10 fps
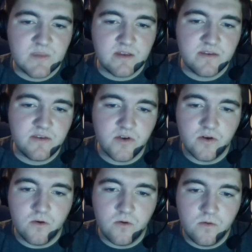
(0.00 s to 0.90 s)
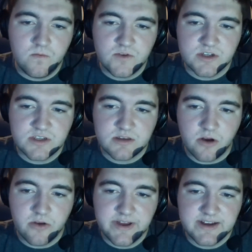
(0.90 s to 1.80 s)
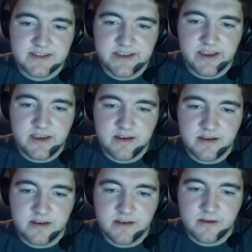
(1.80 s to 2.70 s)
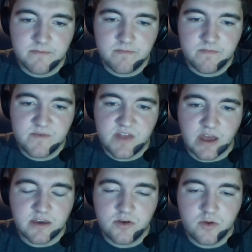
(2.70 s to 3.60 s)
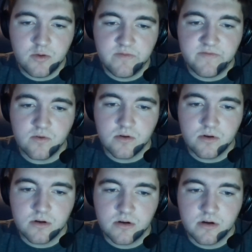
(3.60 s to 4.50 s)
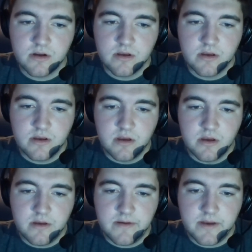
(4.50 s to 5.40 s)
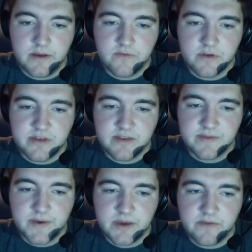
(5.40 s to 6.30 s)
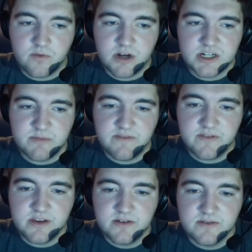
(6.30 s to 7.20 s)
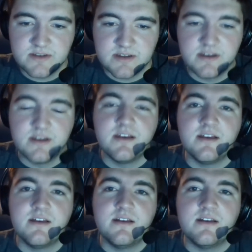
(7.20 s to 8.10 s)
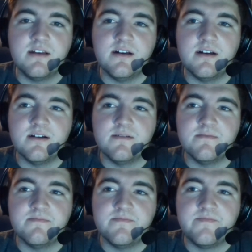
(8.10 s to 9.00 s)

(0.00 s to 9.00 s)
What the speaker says: So, just all that to say, thank you for everything. Thank you for watching my videos. And